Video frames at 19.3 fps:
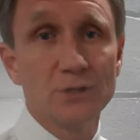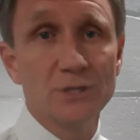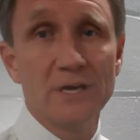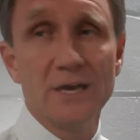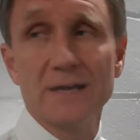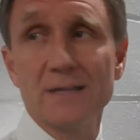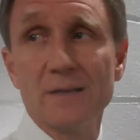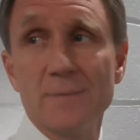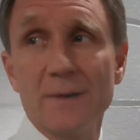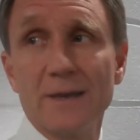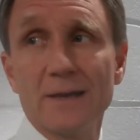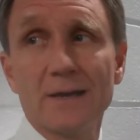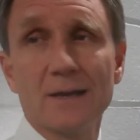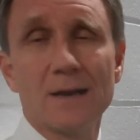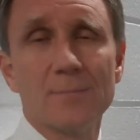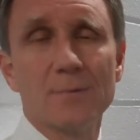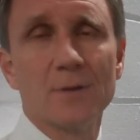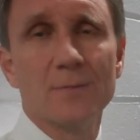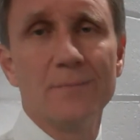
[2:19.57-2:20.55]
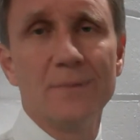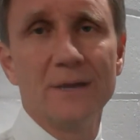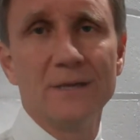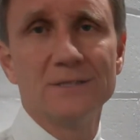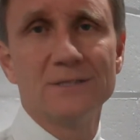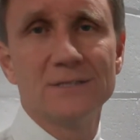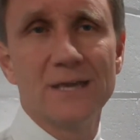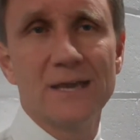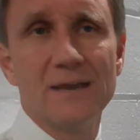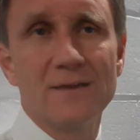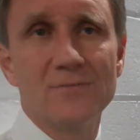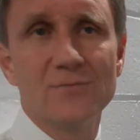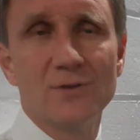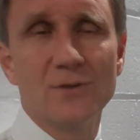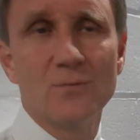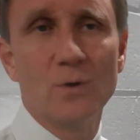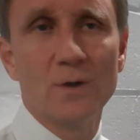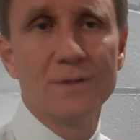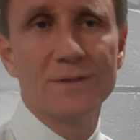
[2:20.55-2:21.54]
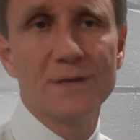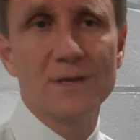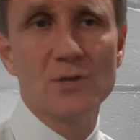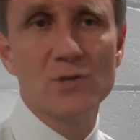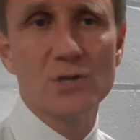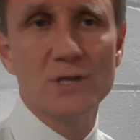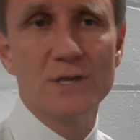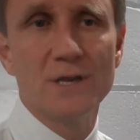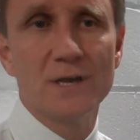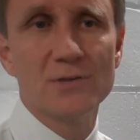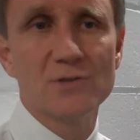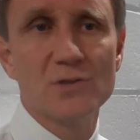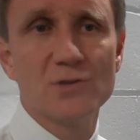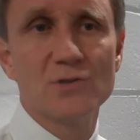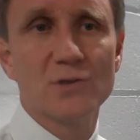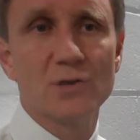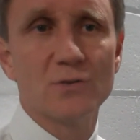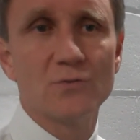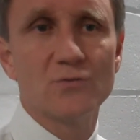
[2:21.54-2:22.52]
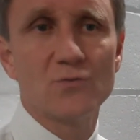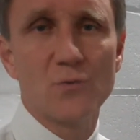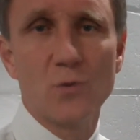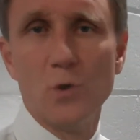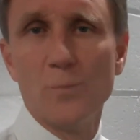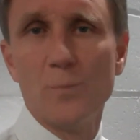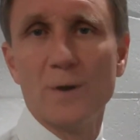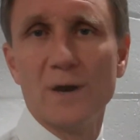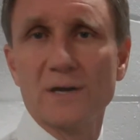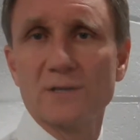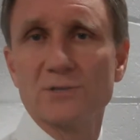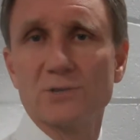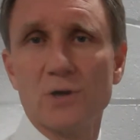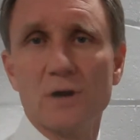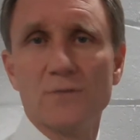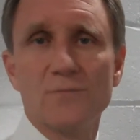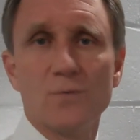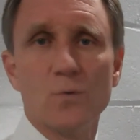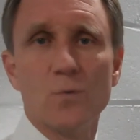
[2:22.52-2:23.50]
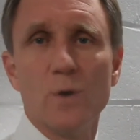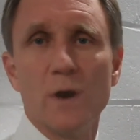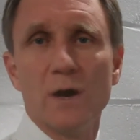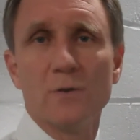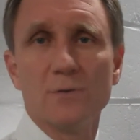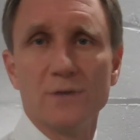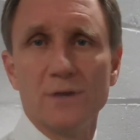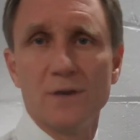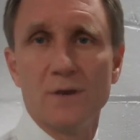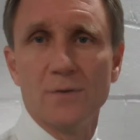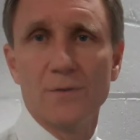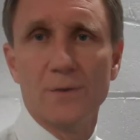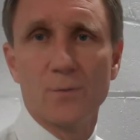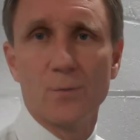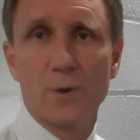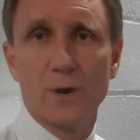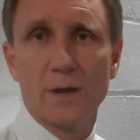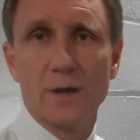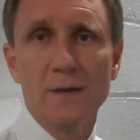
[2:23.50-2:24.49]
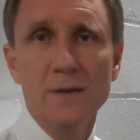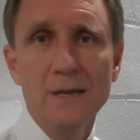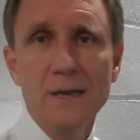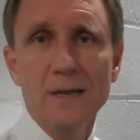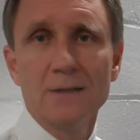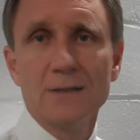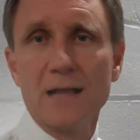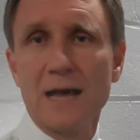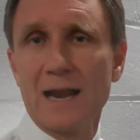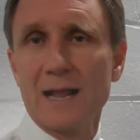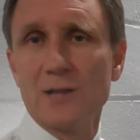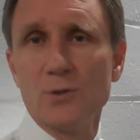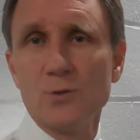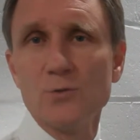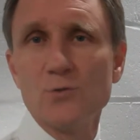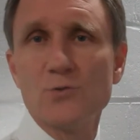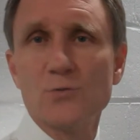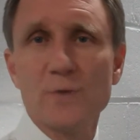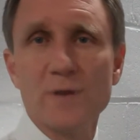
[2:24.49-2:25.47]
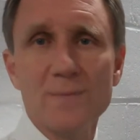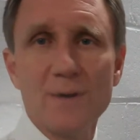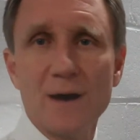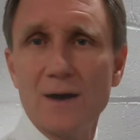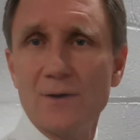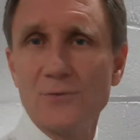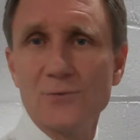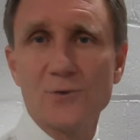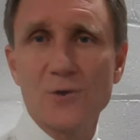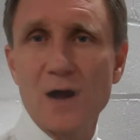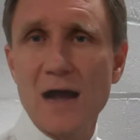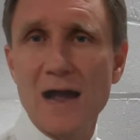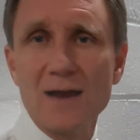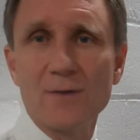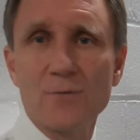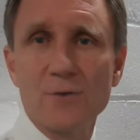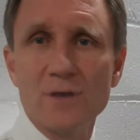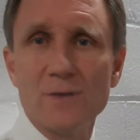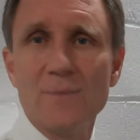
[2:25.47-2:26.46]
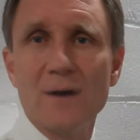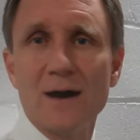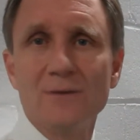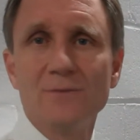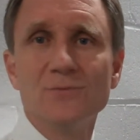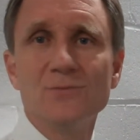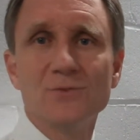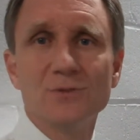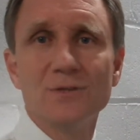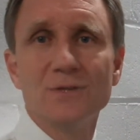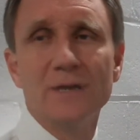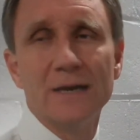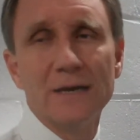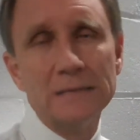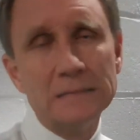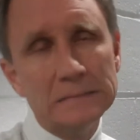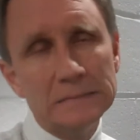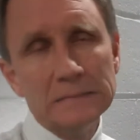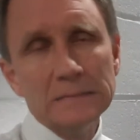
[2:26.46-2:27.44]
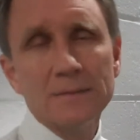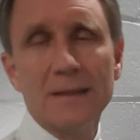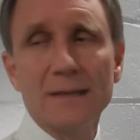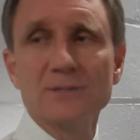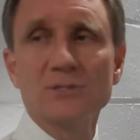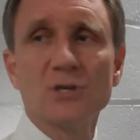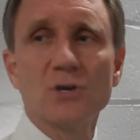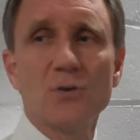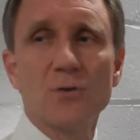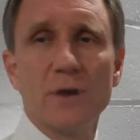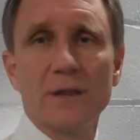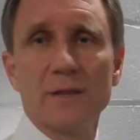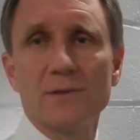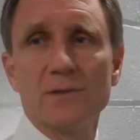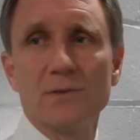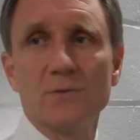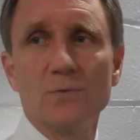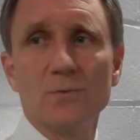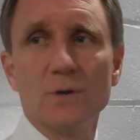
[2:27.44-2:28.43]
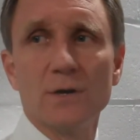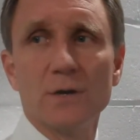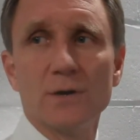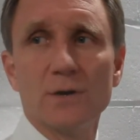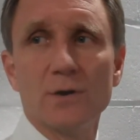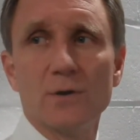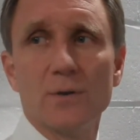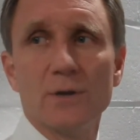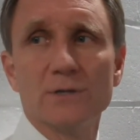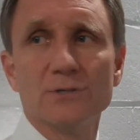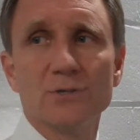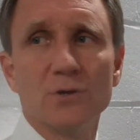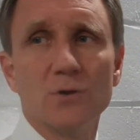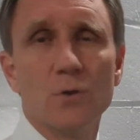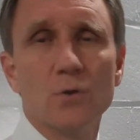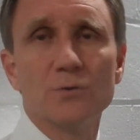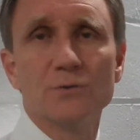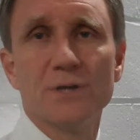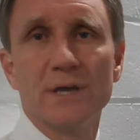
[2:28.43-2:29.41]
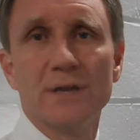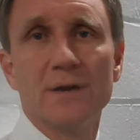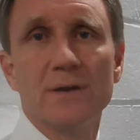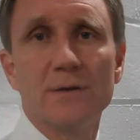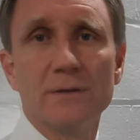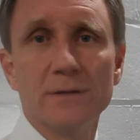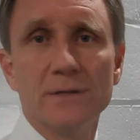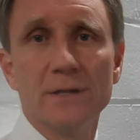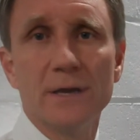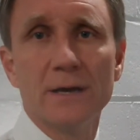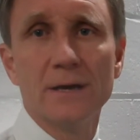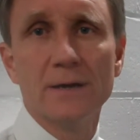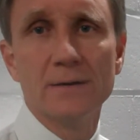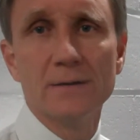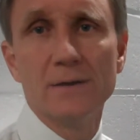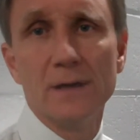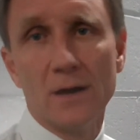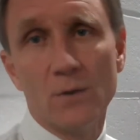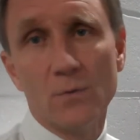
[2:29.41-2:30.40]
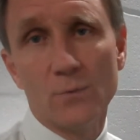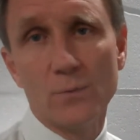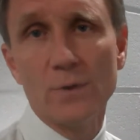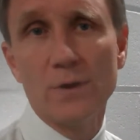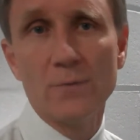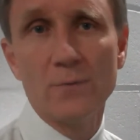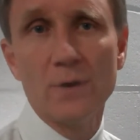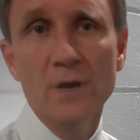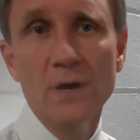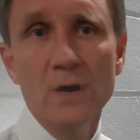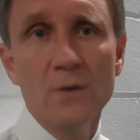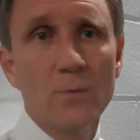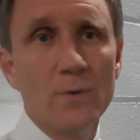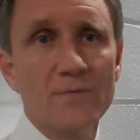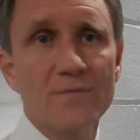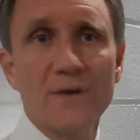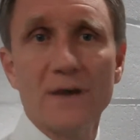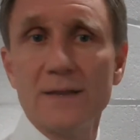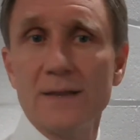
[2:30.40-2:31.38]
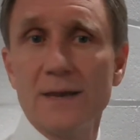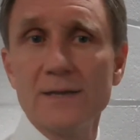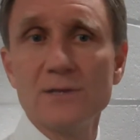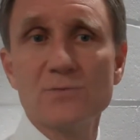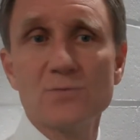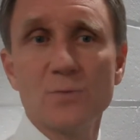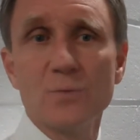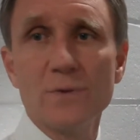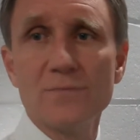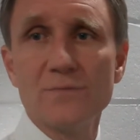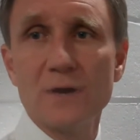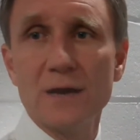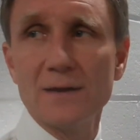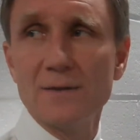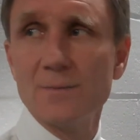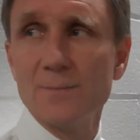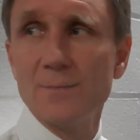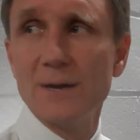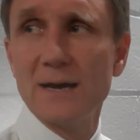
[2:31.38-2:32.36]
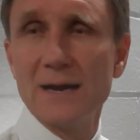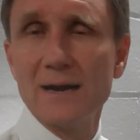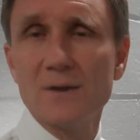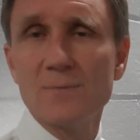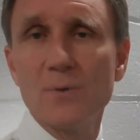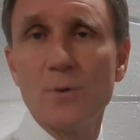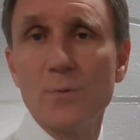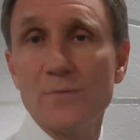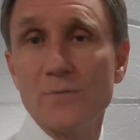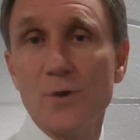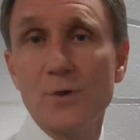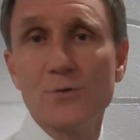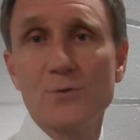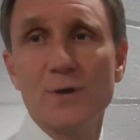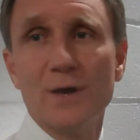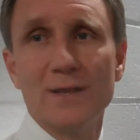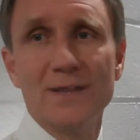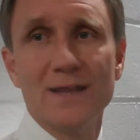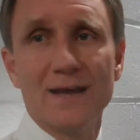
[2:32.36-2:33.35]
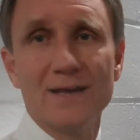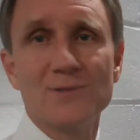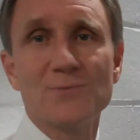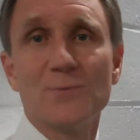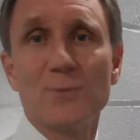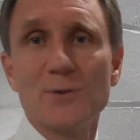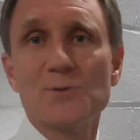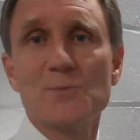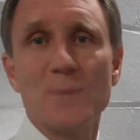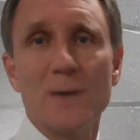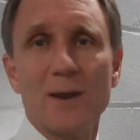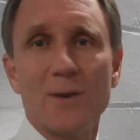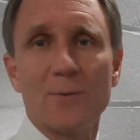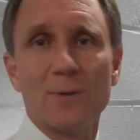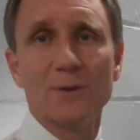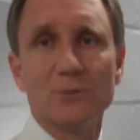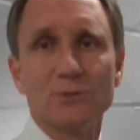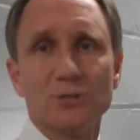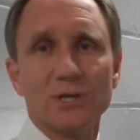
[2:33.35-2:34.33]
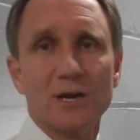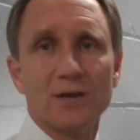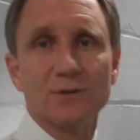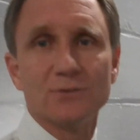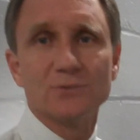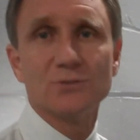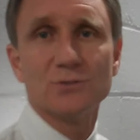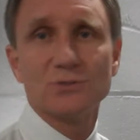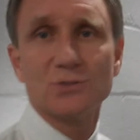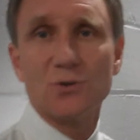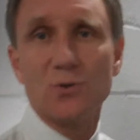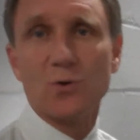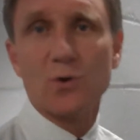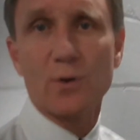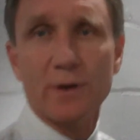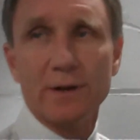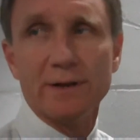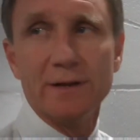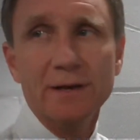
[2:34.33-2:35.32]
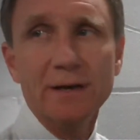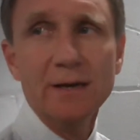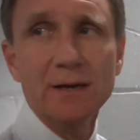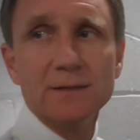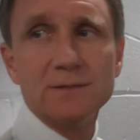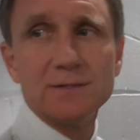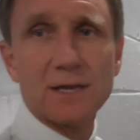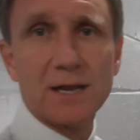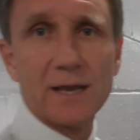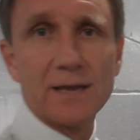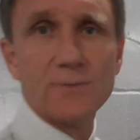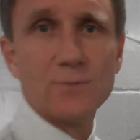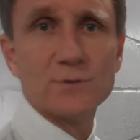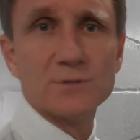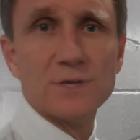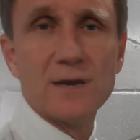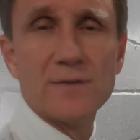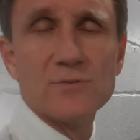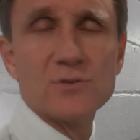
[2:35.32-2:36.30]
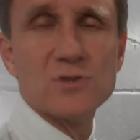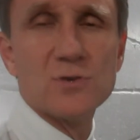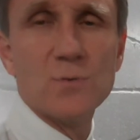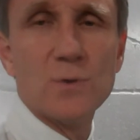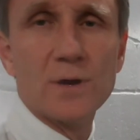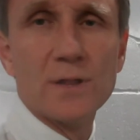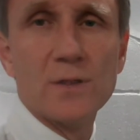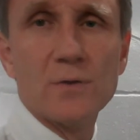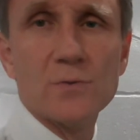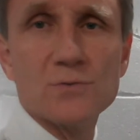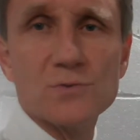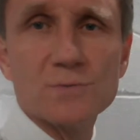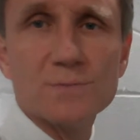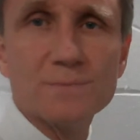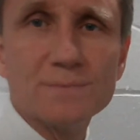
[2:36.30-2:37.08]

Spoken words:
she had to make a couple of big saves, and one thing she does is control pucks awful well. There weren't a lot of loose rebounds or high rebounds, and that's a credit to her as a goaltender. And, we've had nights when we've gotten them by her, but we've also had nights when it's been a real challenge to score, and tonight was obviously one of those.